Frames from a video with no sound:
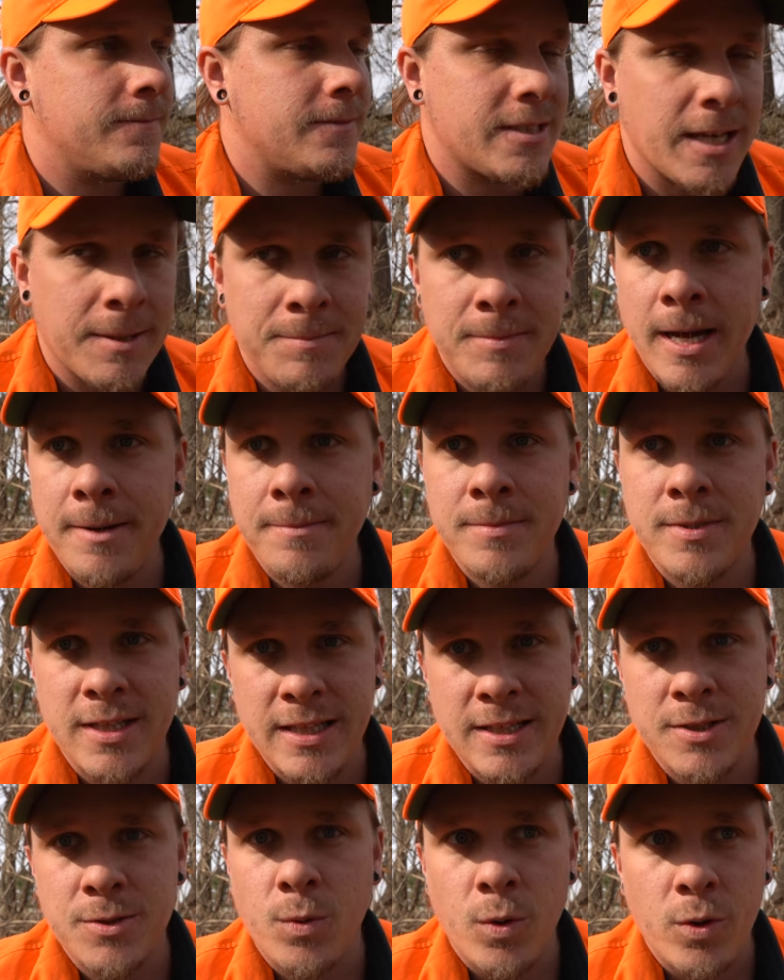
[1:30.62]
Sometimes
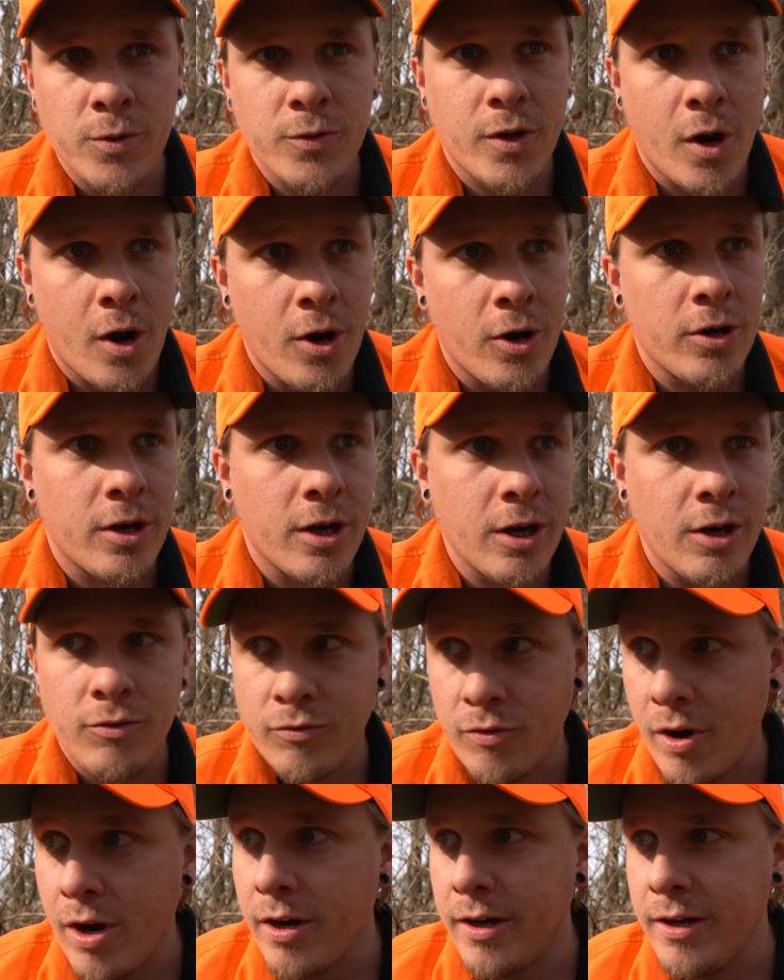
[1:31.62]
these squirrels are going to
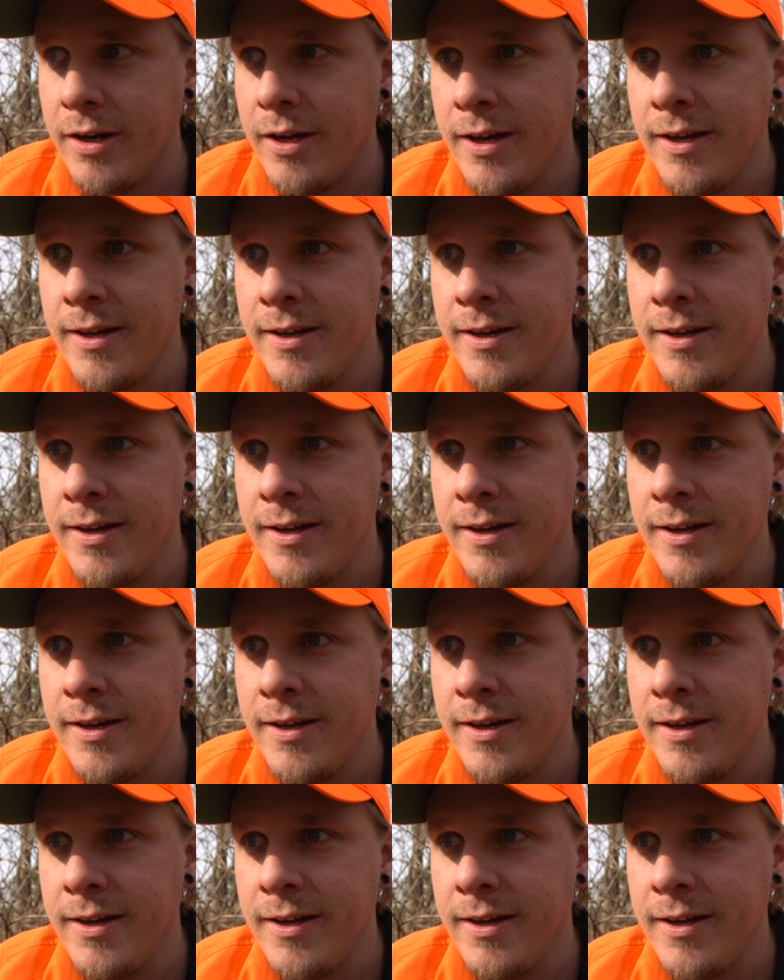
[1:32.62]
run